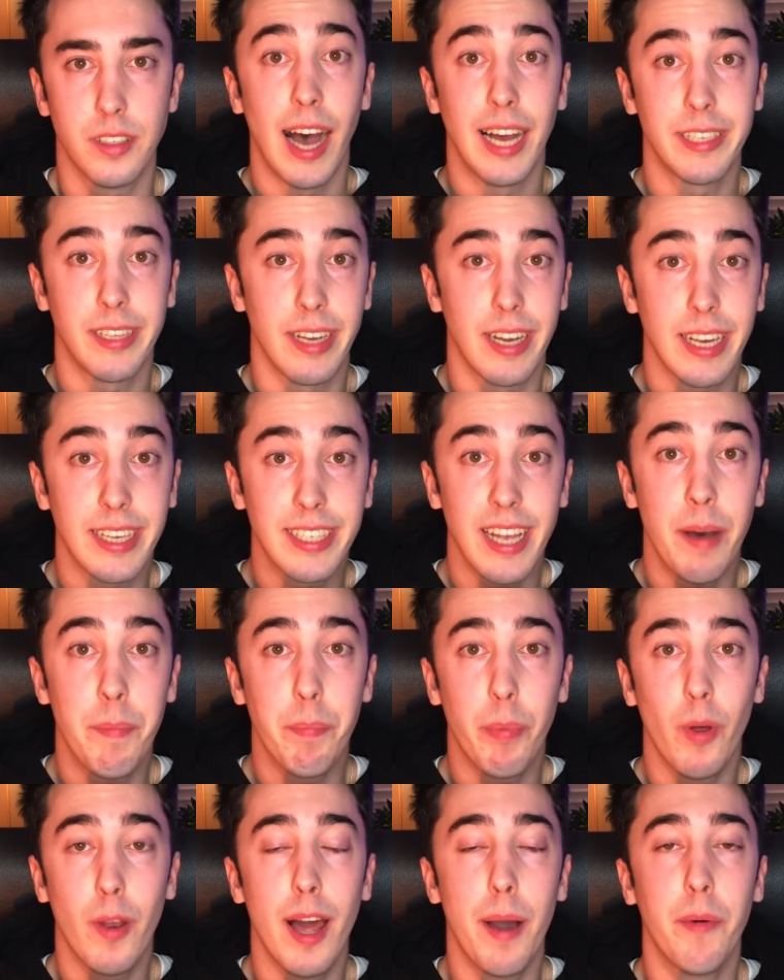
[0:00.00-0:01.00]
As an
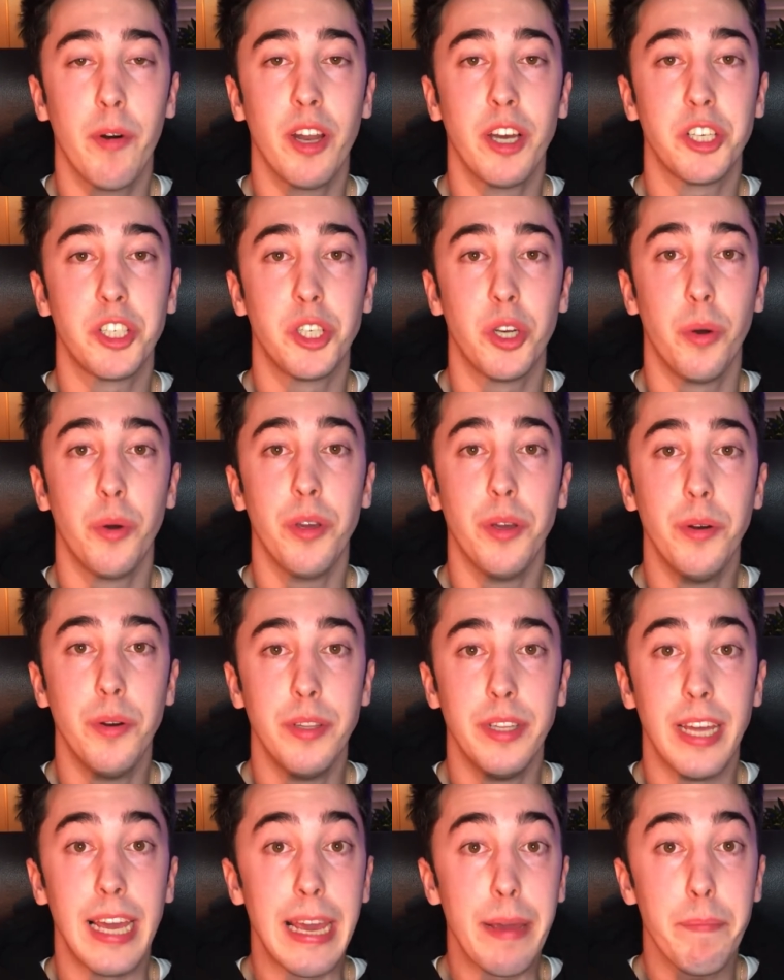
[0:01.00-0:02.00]
example, I'm gonna show you
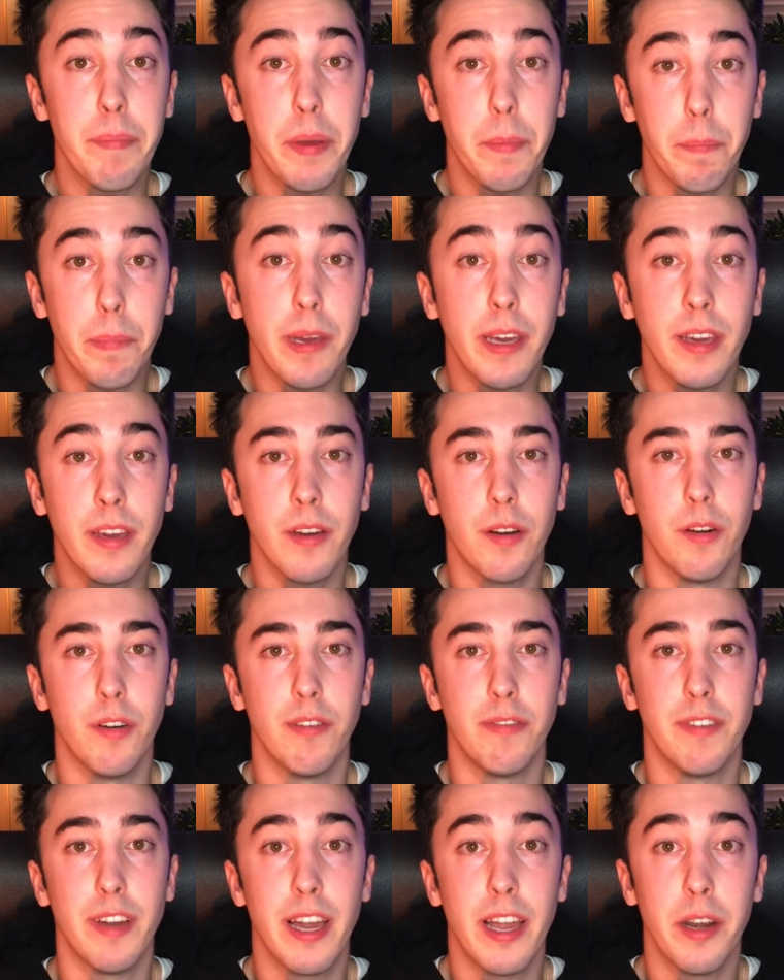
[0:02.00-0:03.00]
the MVP
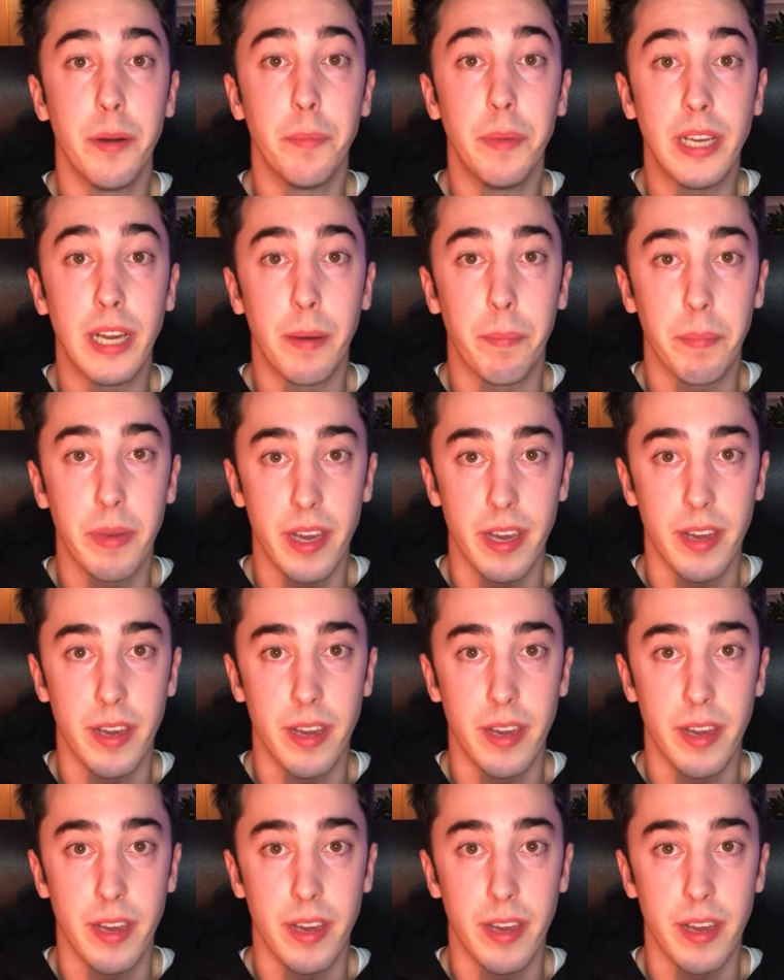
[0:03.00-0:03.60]
of Airbnb.